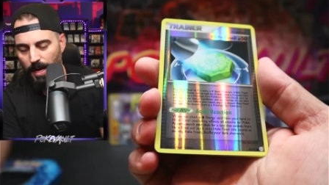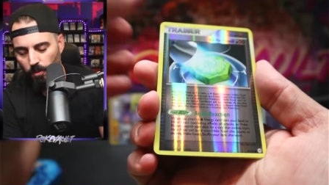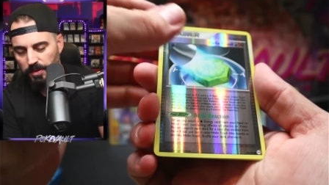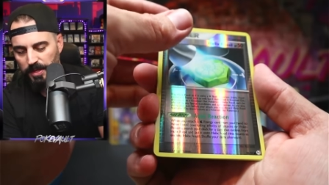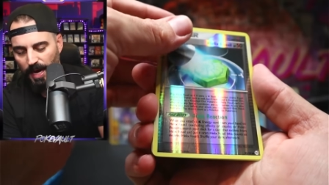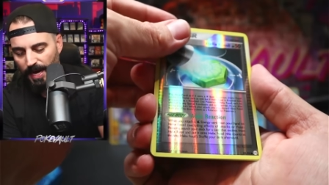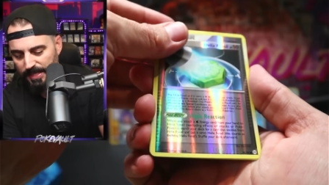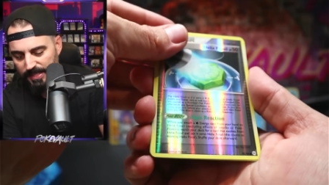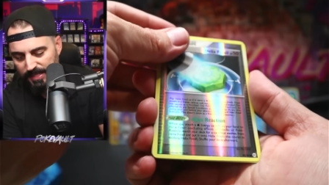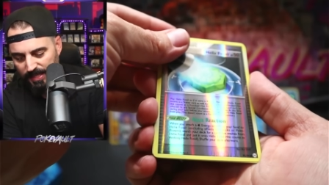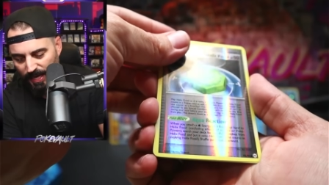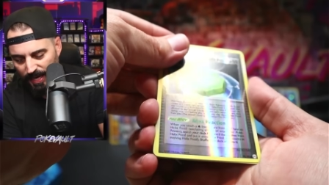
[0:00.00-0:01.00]
I don't th I didn't
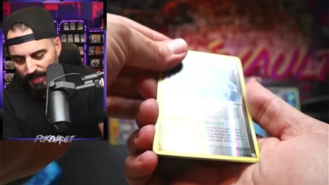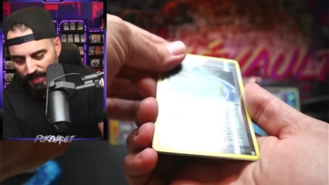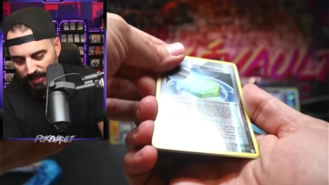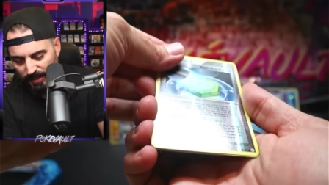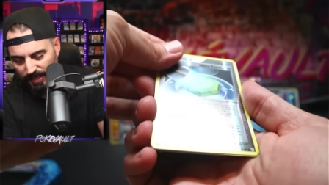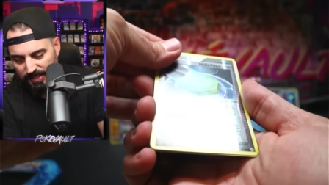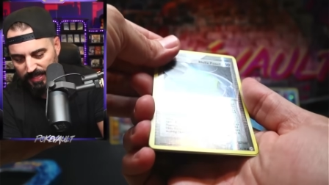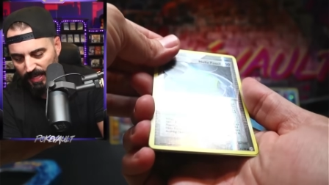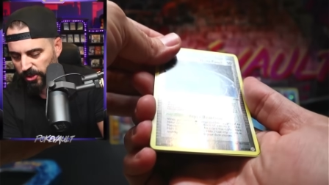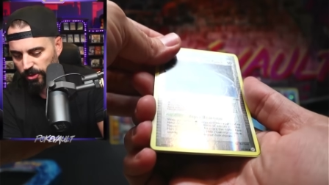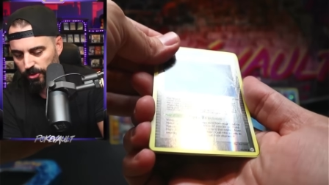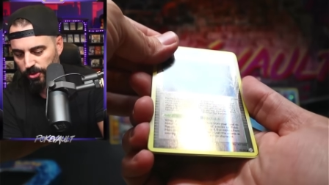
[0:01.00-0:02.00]
see any like
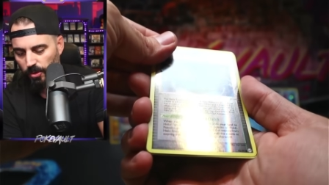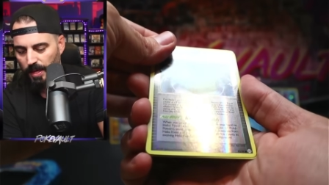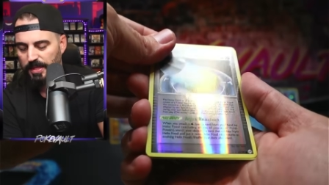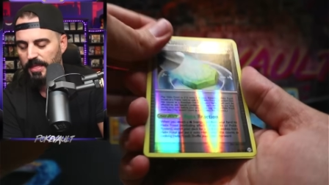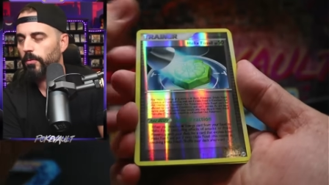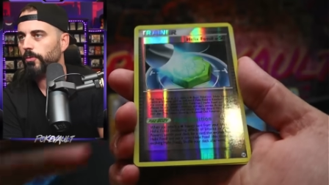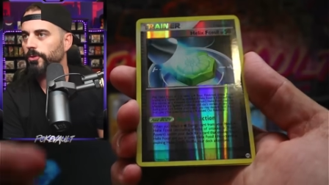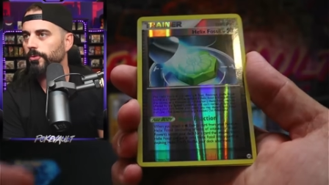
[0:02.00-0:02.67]
texture, so I think we're